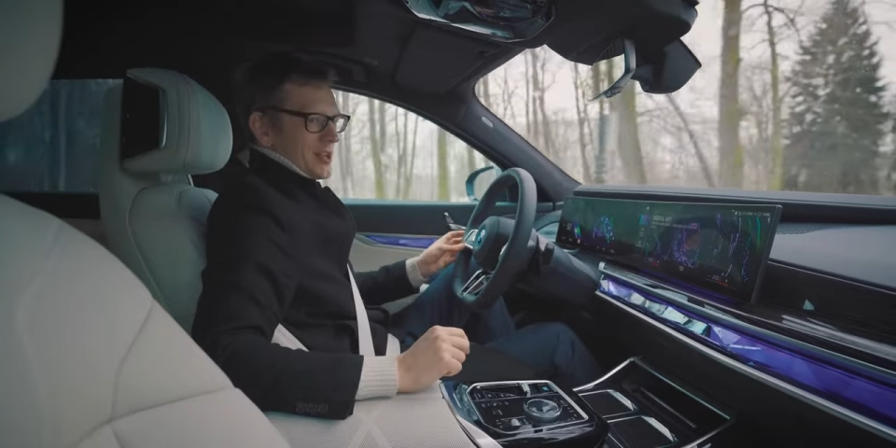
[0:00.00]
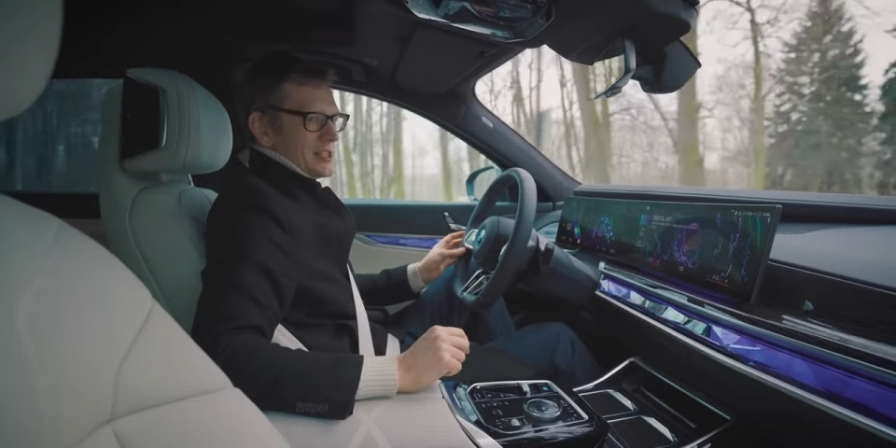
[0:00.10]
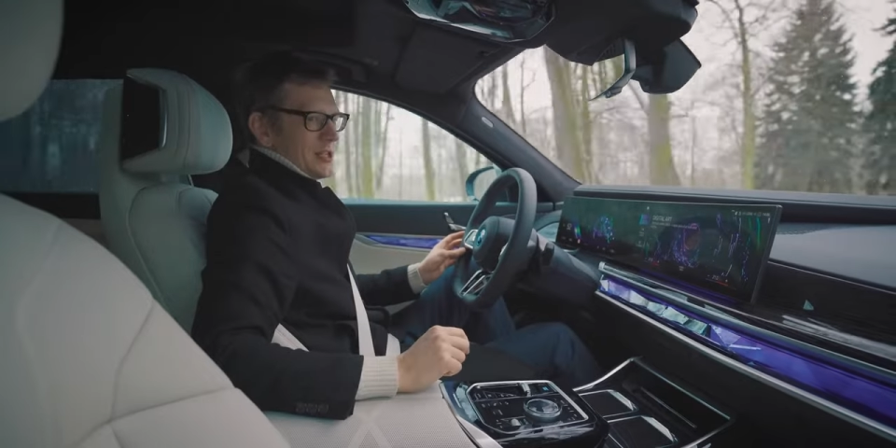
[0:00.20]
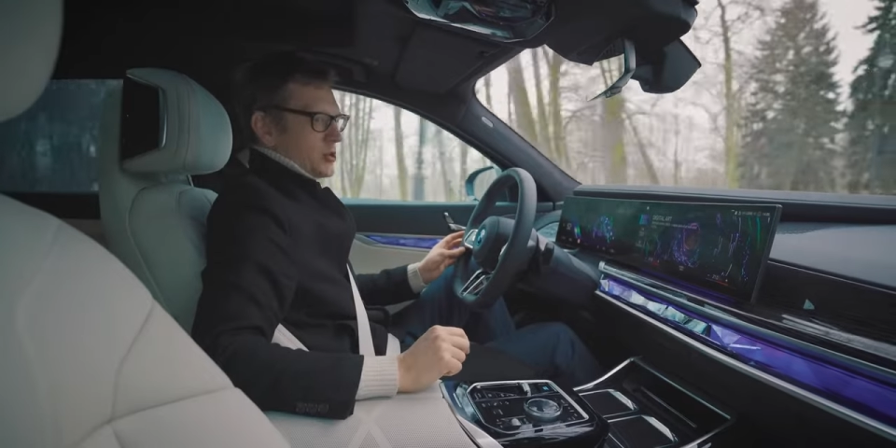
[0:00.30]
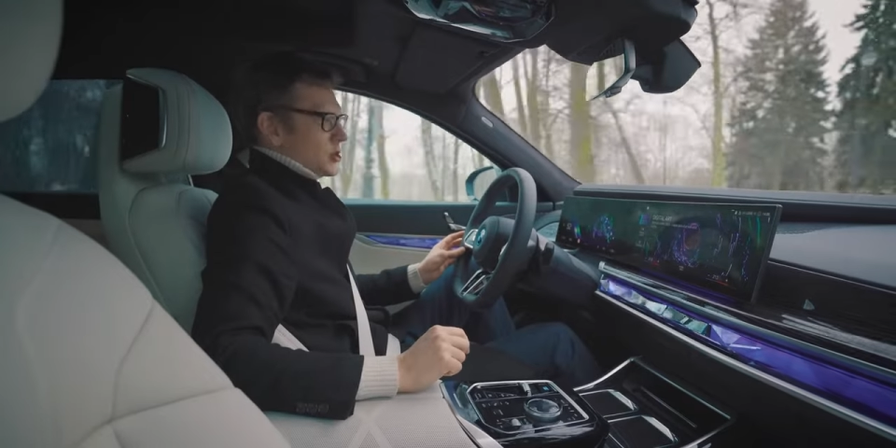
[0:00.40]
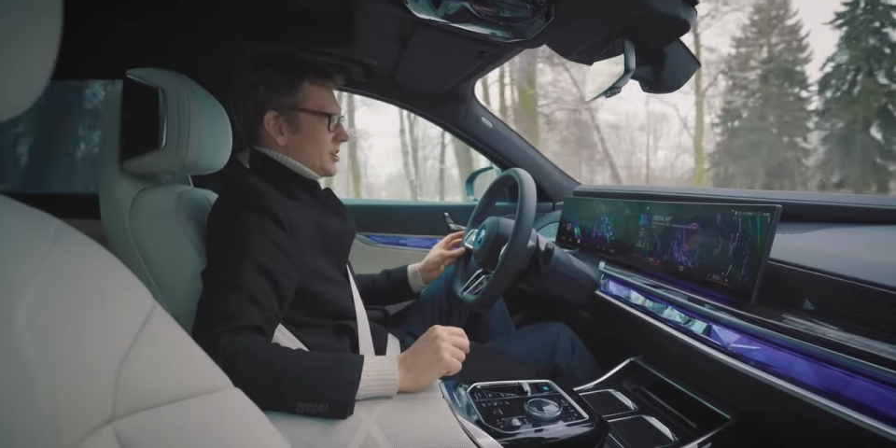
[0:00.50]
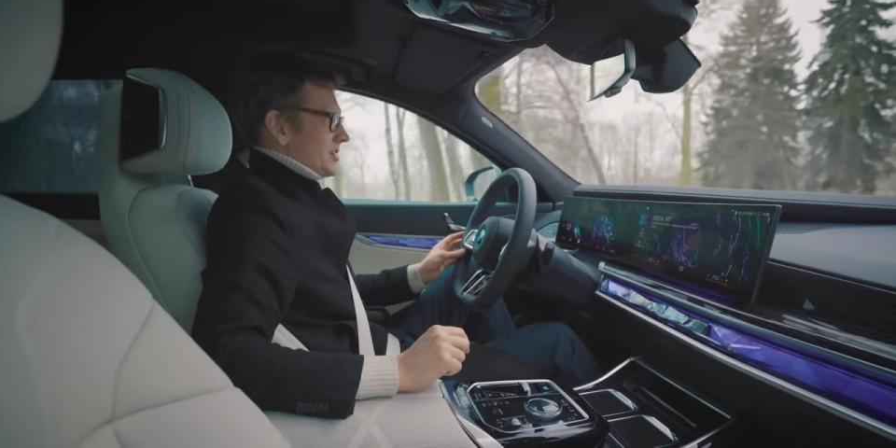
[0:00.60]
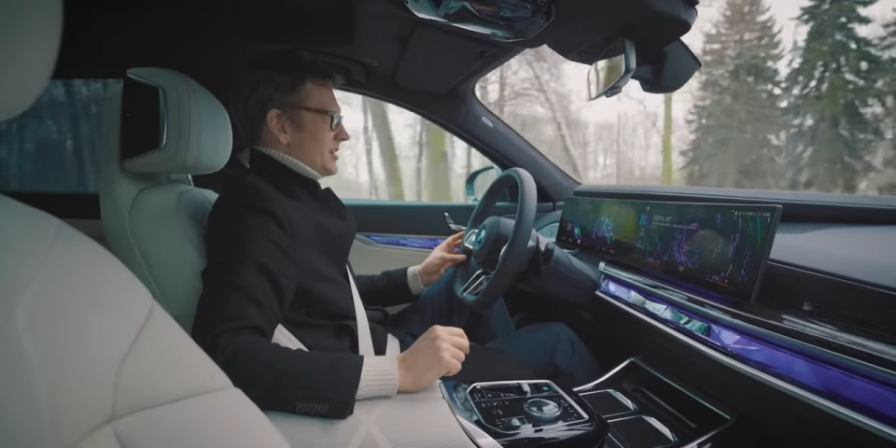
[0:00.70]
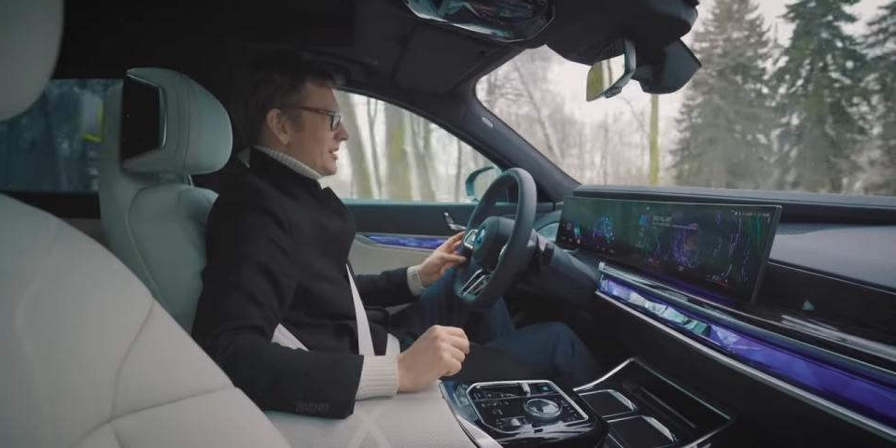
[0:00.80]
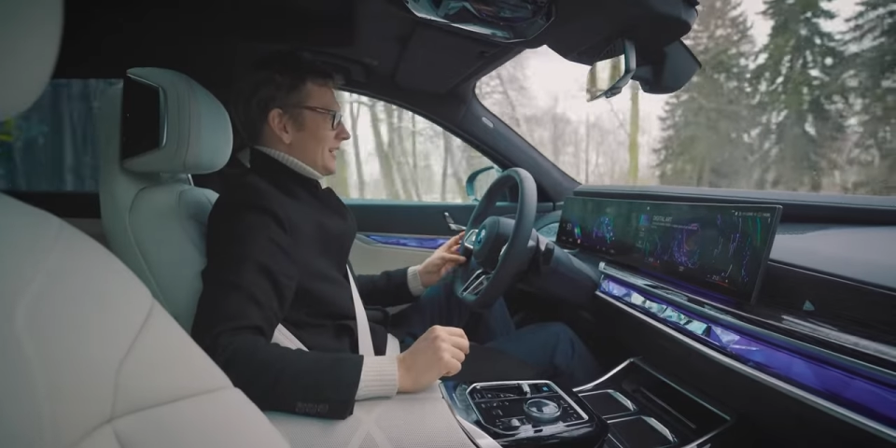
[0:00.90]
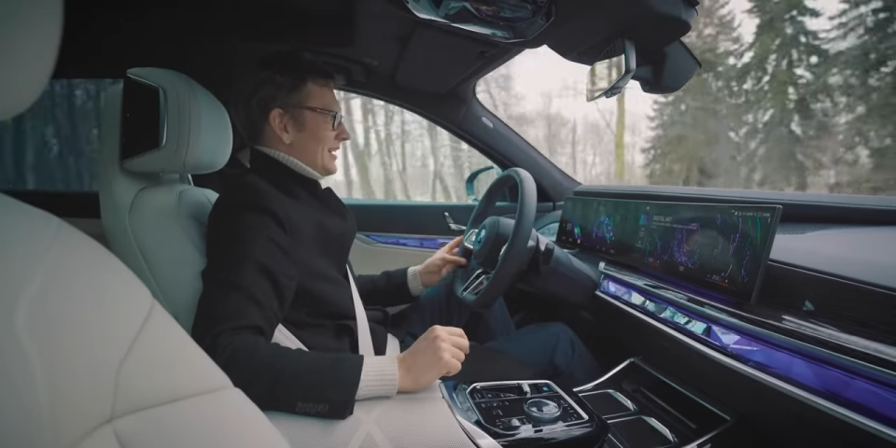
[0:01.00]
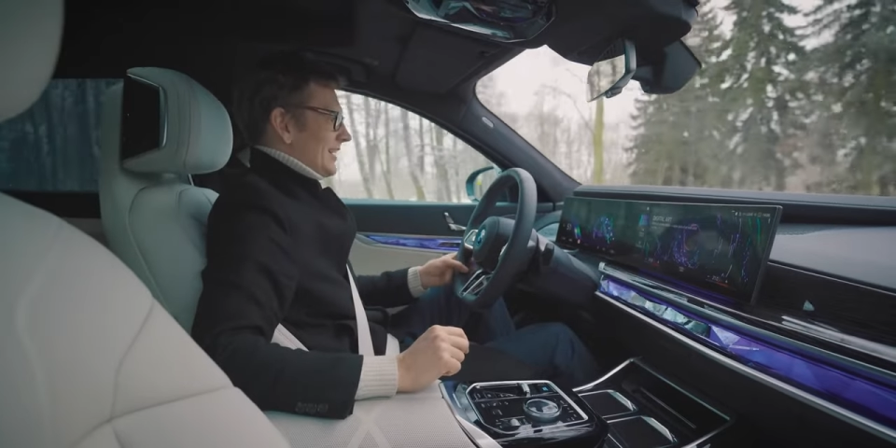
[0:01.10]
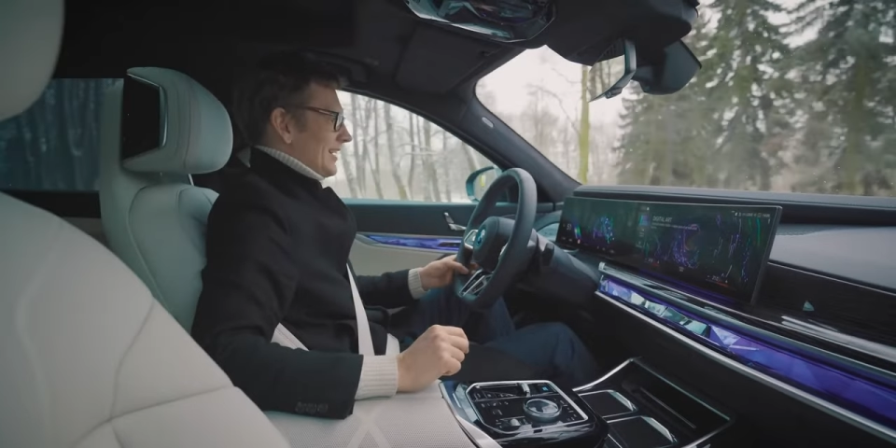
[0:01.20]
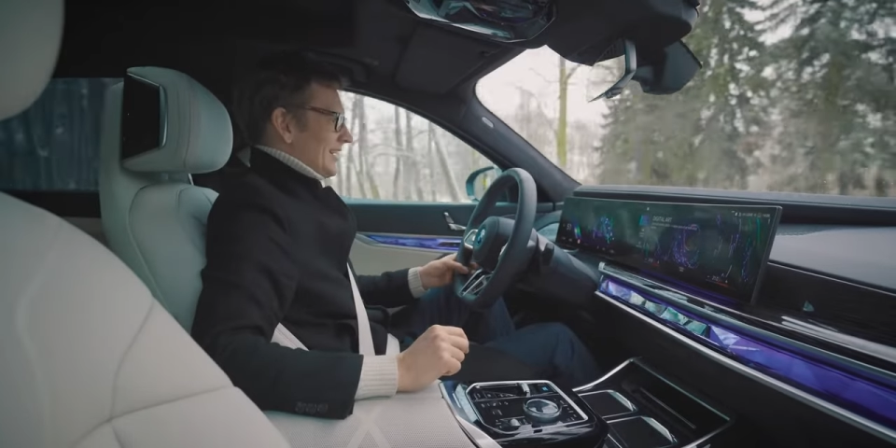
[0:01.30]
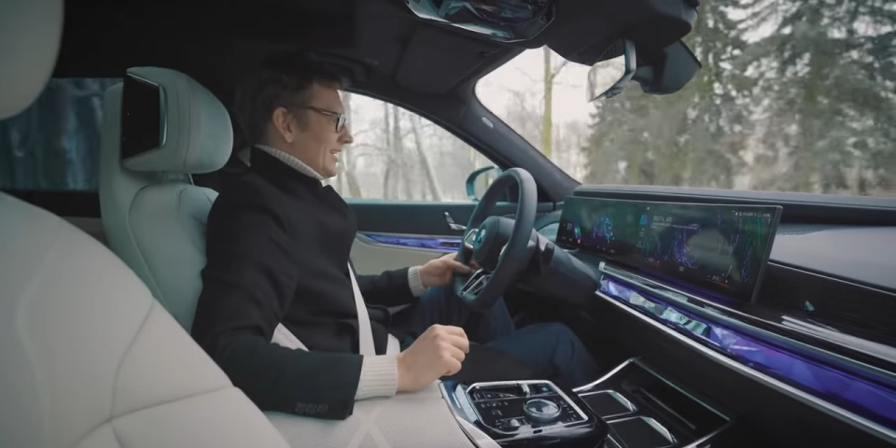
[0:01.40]
Who spilled the
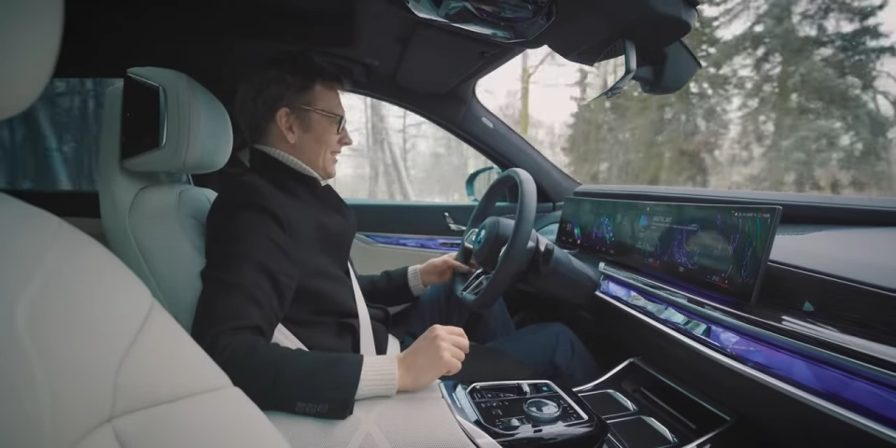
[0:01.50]
ink?